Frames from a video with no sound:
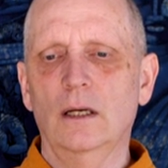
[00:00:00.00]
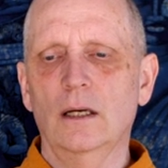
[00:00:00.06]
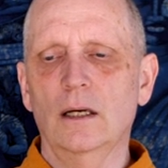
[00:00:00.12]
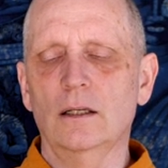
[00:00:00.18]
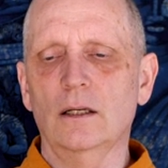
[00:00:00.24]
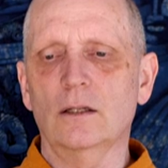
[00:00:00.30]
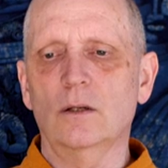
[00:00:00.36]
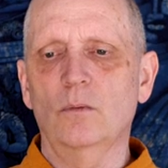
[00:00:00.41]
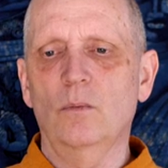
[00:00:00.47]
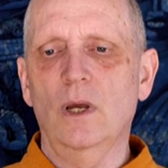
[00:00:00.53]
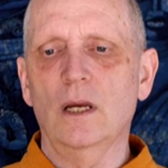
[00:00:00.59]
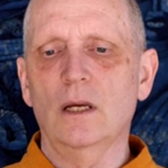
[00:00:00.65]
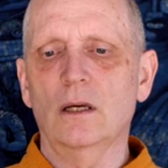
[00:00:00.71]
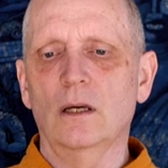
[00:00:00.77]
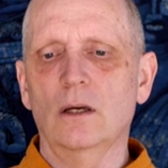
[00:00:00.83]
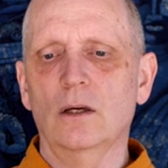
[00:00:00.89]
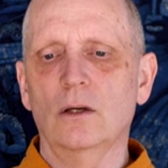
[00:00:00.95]
It doesn't
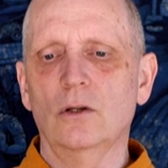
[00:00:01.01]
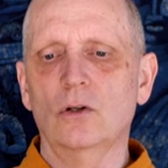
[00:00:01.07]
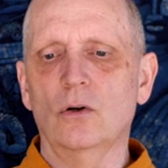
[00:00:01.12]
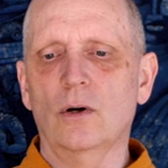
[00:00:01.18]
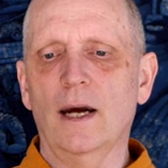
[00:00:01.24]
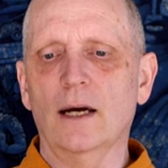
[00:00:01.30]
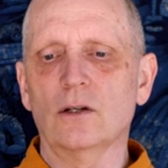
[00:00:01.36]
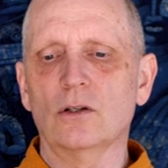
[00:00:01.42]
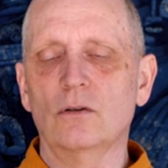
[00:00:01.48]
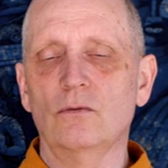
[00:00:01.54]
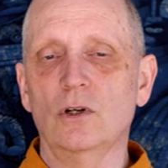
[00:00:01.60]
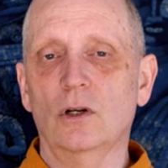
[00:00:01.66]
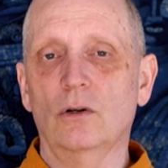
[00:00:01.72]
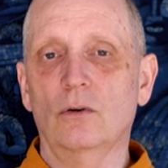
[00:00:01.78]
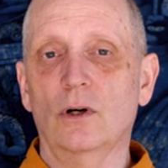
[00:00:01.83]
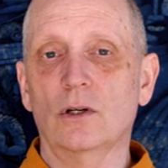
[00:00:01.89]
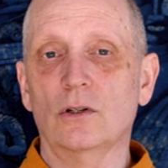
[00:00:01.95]
make your acts of
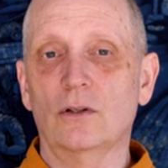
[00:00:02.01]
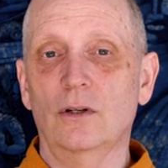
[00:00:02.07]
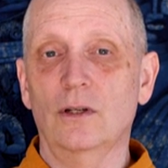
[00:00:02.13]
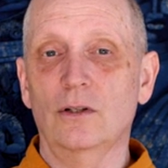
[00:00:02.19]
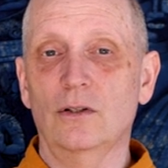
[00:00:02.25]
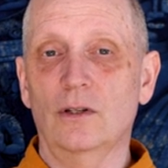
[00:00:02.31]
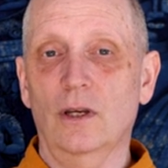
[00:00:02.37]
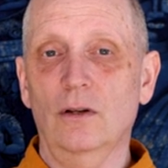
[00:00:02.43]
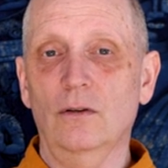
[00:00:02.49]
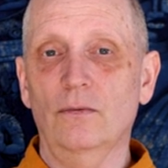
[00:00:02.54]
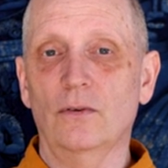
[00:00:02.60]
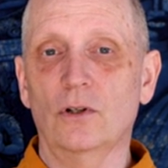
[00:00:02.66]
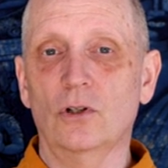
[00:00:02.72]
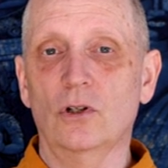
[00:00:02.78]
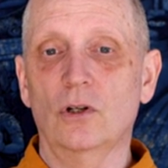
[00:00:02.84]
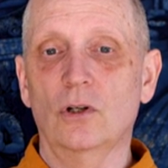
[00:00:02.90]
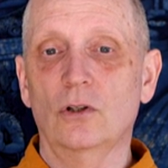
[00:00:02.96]
generosity
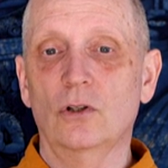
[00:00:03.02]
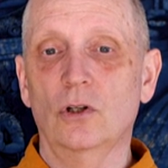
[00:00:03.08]
selfish